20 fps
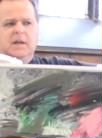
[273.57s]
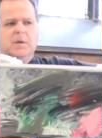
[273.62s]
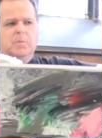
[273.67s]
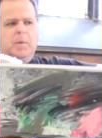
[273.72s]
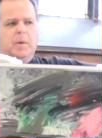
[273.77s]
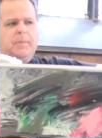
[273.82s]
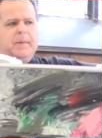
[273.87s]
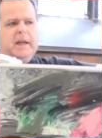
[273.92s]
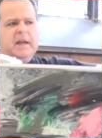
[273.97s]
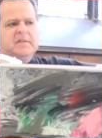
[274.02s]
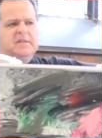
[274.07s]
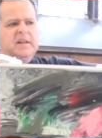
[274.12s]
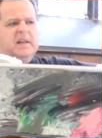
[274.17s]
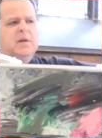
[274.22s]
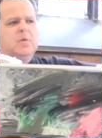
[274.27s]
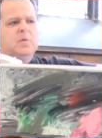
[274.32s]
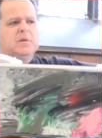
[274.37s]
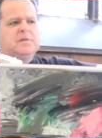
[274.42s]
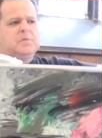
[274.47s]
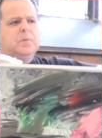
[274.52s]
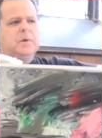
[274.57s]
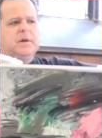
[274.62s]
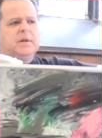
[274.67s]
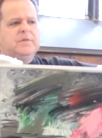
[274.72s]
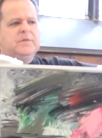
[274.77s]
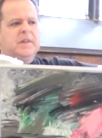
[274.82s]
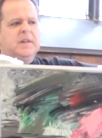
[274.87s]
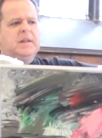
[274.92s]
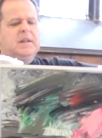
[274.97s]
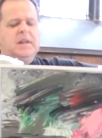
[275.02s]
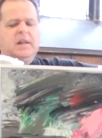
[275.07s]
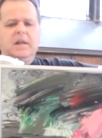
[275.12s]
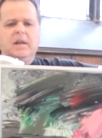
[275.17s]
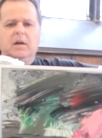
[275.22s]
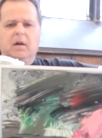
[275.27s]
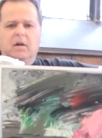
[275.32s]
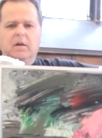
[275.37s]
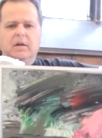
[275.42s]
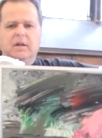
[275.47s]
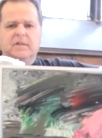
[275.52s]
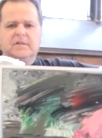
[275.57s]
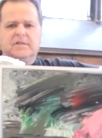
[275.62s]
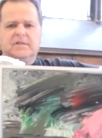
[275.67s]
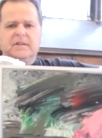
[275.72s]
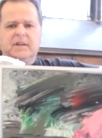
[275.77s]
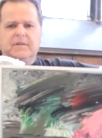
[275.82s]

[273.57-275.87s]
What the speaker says: but because he was one of the key artists